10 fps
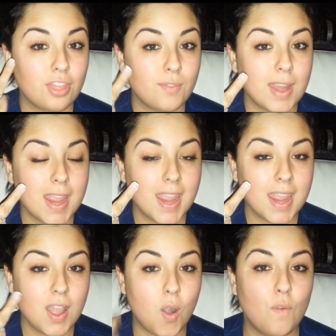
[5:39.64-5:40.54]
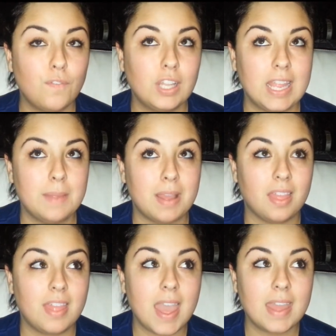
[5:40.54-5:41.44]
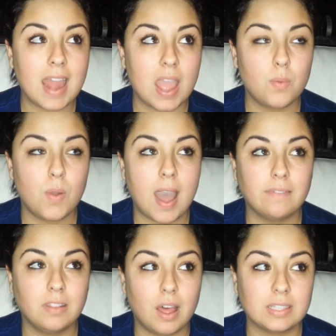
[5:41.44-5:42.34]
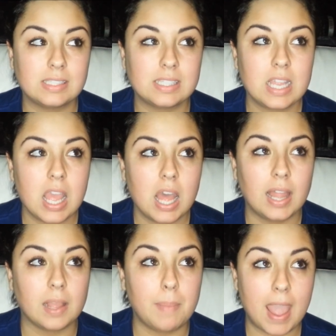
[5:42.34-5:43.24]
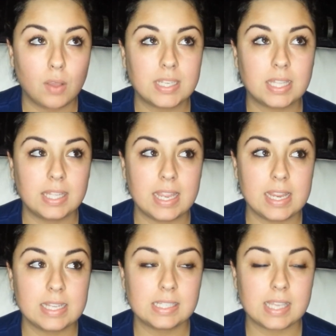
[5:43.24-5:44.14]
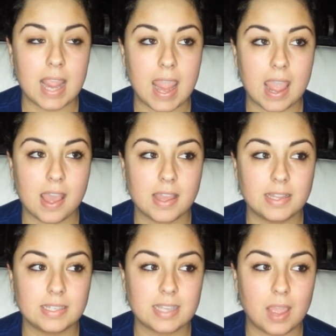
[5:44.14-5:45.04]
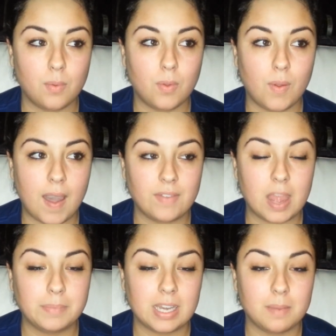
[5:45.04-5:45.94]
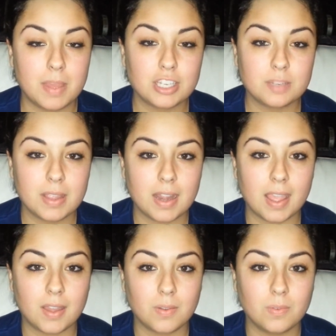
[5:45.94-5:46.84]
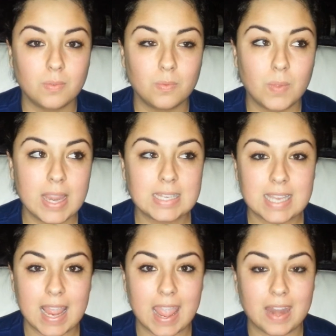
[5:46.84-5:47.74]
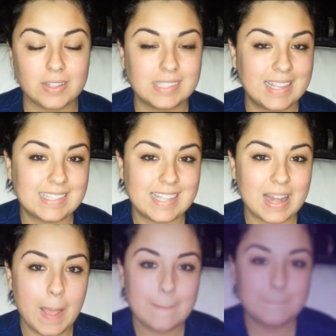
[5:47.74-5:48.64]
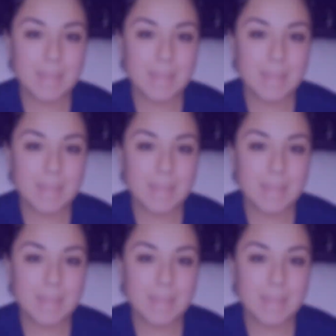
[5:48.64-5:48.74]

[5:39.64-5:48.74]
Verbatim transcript: three. Hopefully by then I will have lost like a pound at least and I will have an updated measurement and weight and I'll see you guys then.